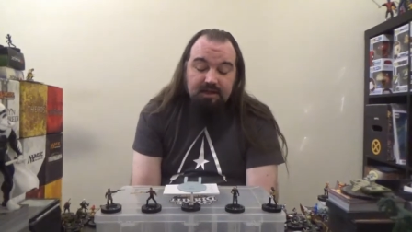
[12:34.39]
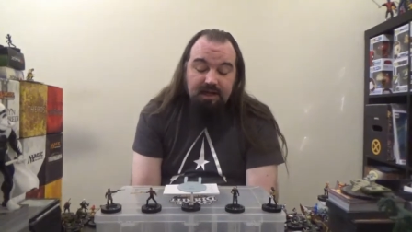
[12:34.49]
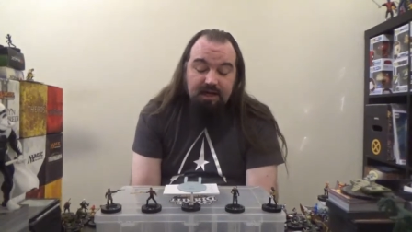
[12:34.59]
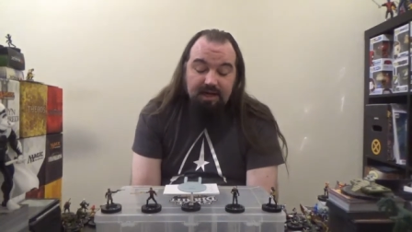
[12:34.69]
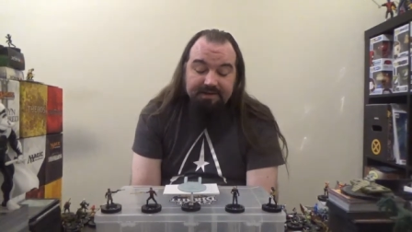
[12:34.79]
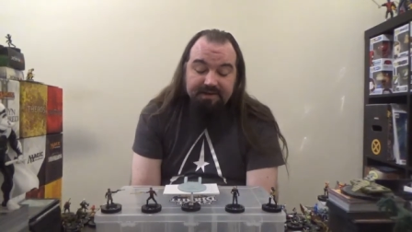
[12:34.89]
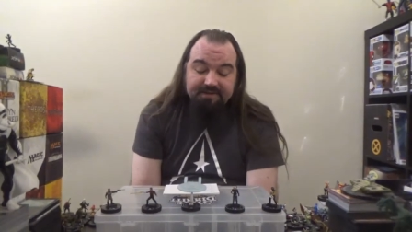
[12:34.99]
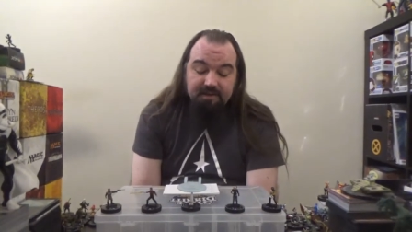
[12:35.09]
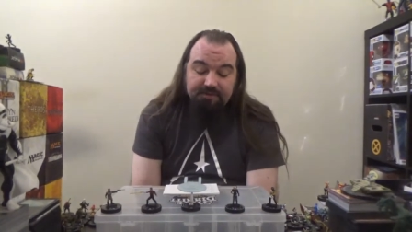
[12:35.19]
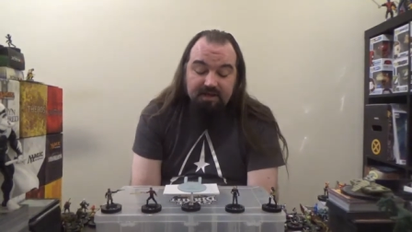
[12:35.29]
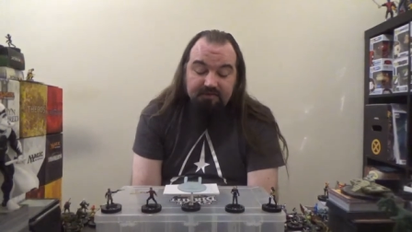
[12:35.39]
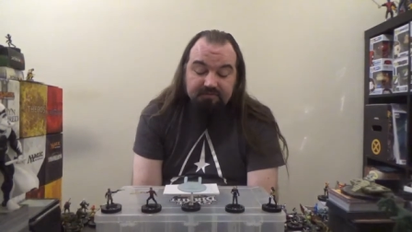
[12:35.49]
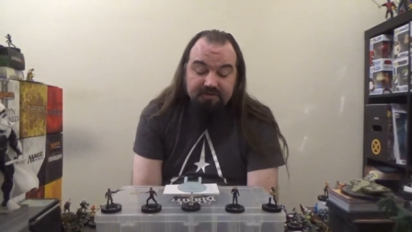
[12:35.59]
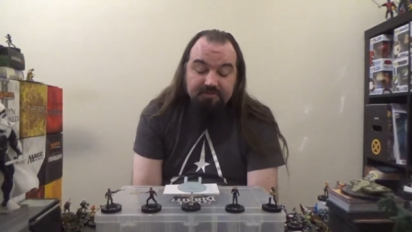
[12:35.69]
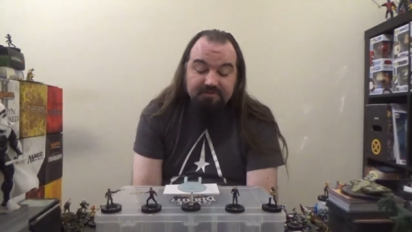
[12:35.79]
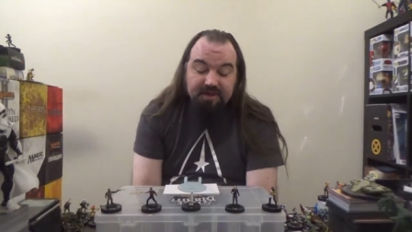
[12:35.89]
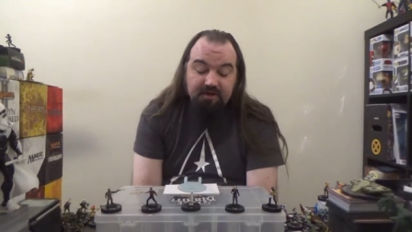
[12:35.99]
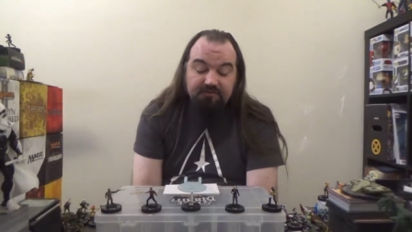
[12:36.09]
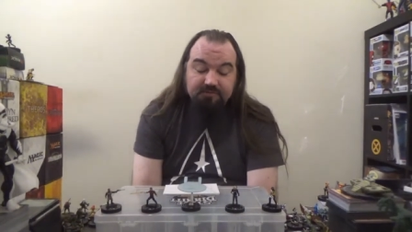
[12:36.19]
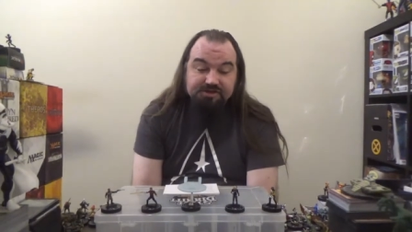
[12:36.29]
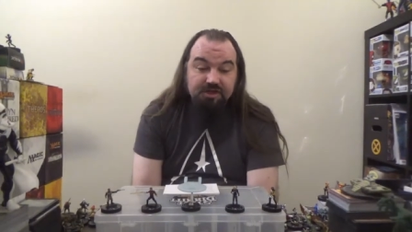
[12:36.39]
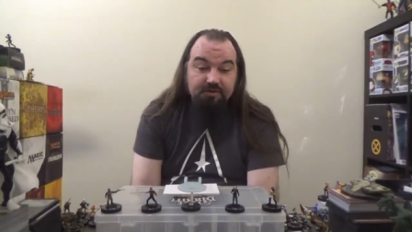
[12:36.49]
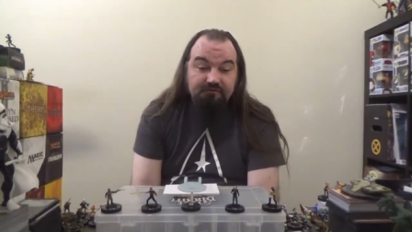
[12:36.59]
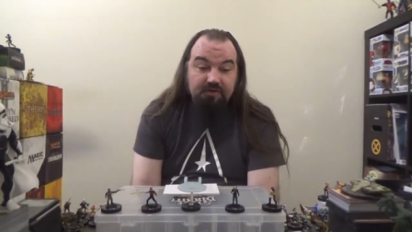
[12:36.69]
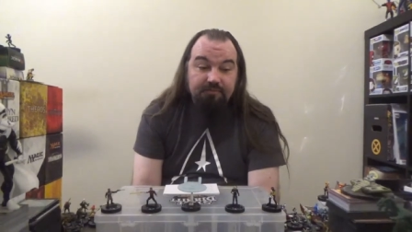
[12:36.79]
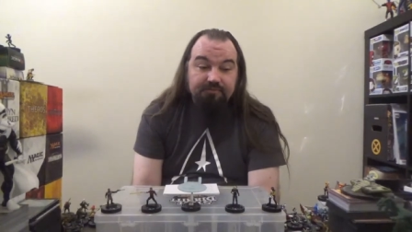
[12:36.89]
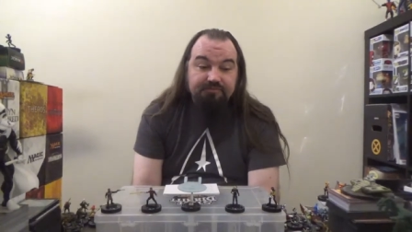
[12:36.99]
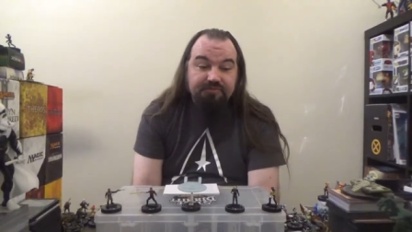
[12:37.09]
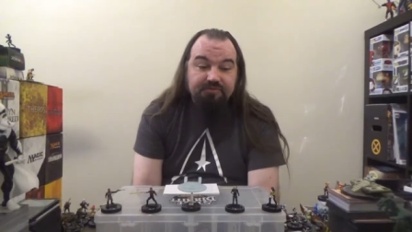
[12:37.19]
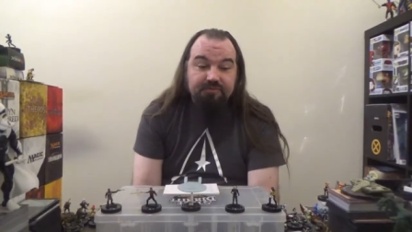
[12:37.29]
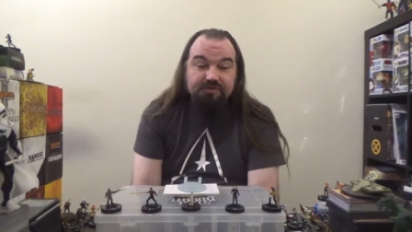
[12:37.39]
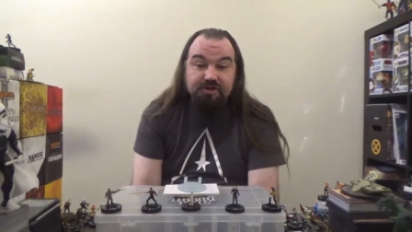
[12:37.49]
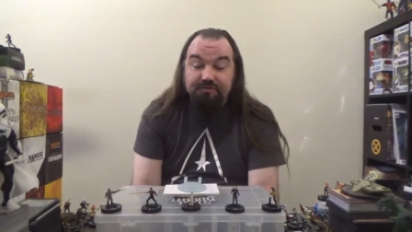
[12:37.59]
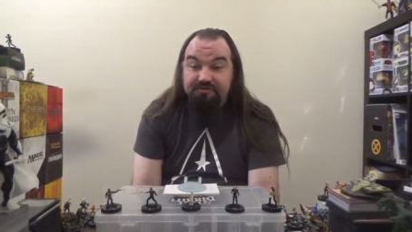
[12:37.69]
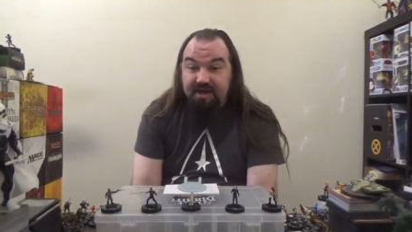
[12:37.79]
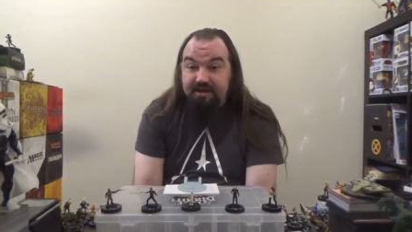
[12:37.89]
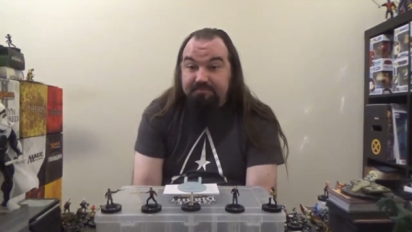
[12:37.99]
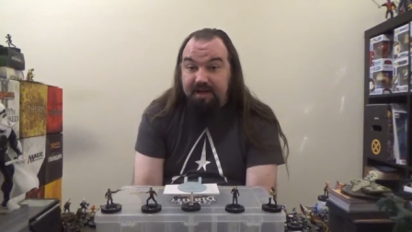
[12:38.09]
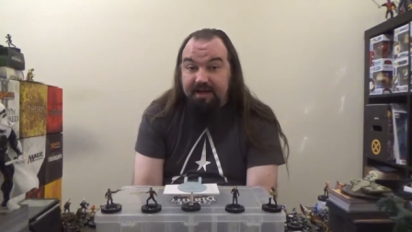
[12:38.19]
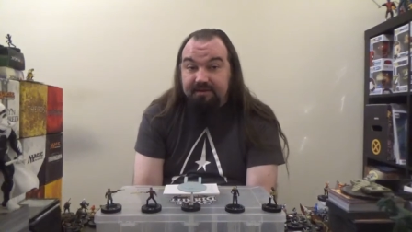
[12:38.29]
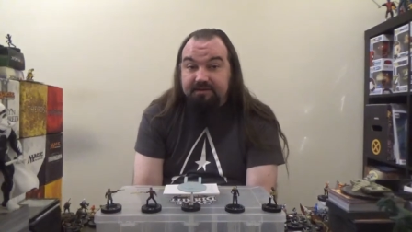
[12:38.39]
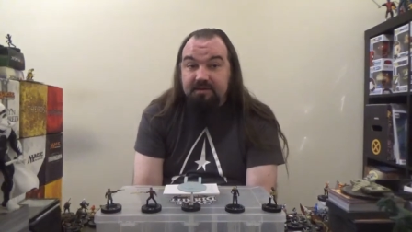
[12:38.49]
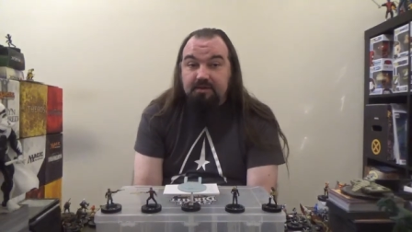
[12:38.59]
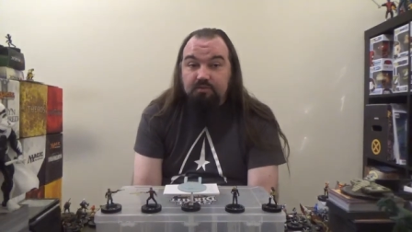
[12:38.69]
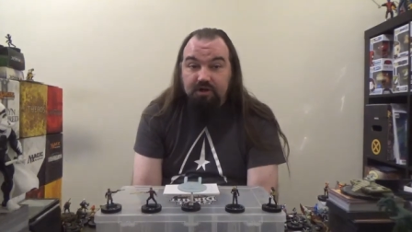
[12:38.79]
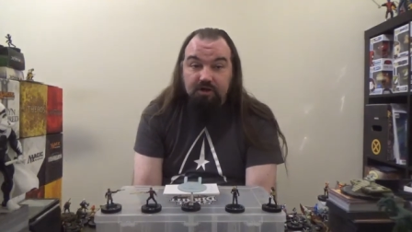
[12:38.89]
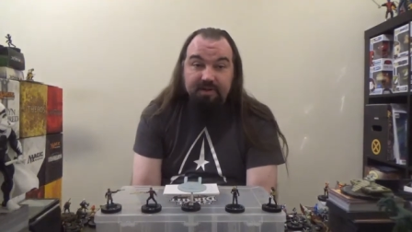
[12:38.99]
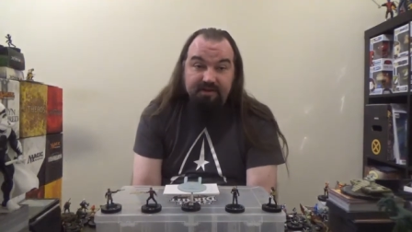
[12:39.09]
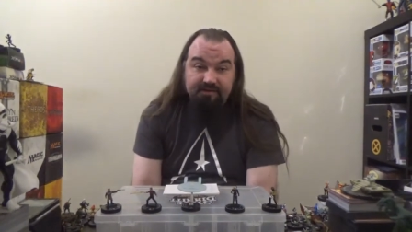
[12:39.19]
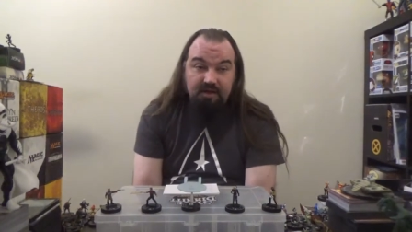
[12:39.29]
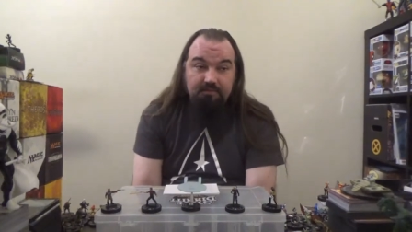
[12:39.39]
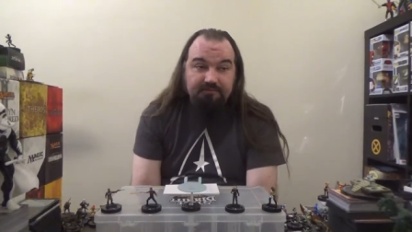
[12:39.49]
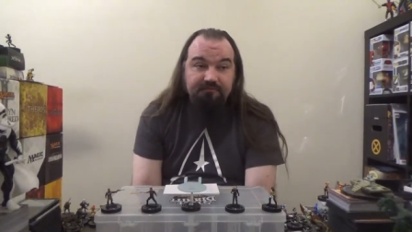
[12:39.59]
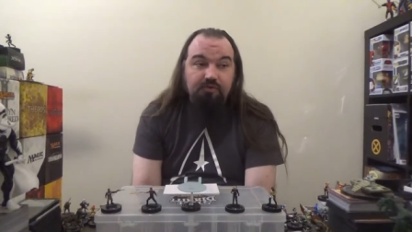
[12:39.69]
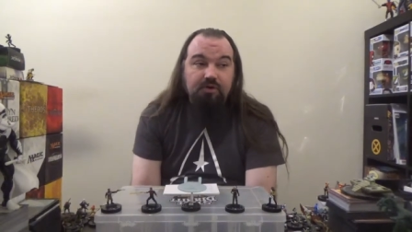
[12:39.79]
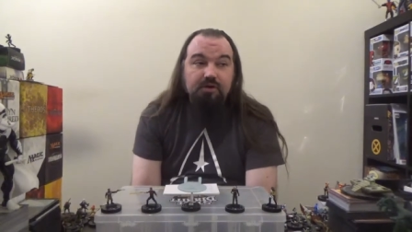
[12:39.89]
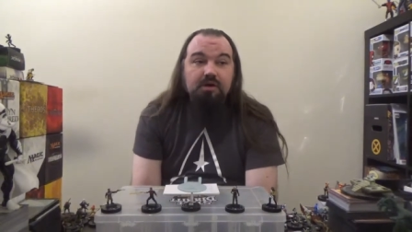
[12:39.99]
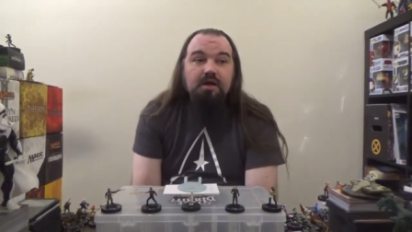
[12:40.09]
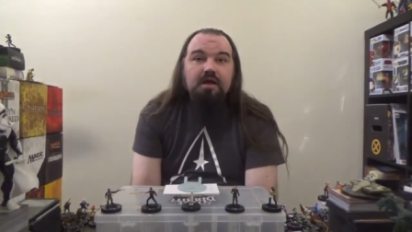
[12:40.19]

Uh, next up, you have Elizabeth Denner from the show from the show's second pilot, Where No Man Has Gone Before.